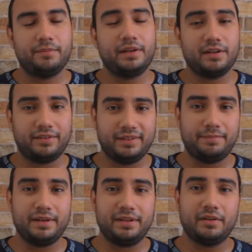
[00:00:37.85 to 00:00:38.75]
because
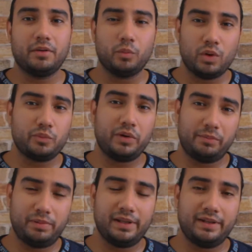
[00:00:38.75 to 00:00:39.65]
depending on what we're
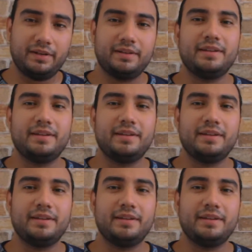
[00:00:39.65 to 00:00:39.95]
playing,